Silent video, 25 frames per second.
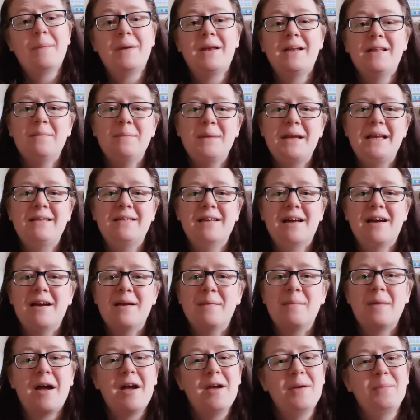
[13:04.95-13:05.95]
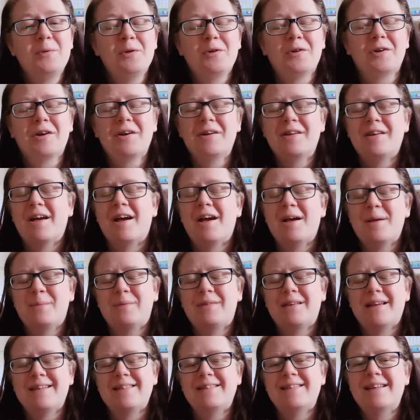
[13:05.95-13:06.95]
But in the meantime, I hope you're good. I hope you're
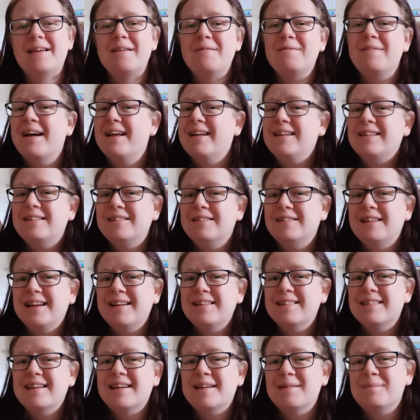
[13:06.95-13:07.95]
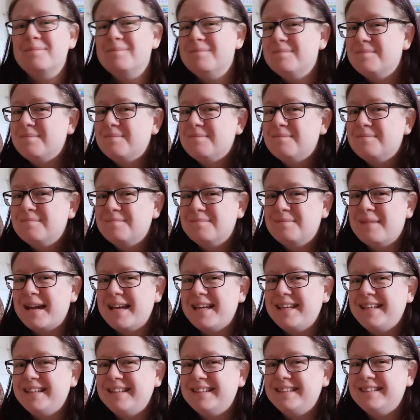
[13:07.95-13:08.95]
staying safe. And until next time,
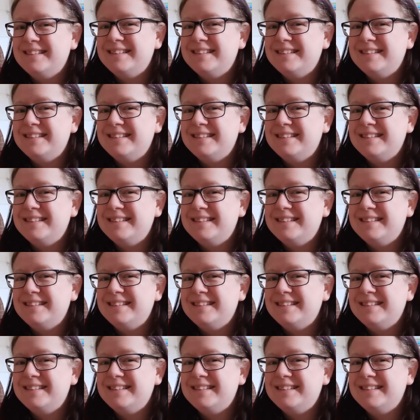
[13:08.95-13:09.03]
bye.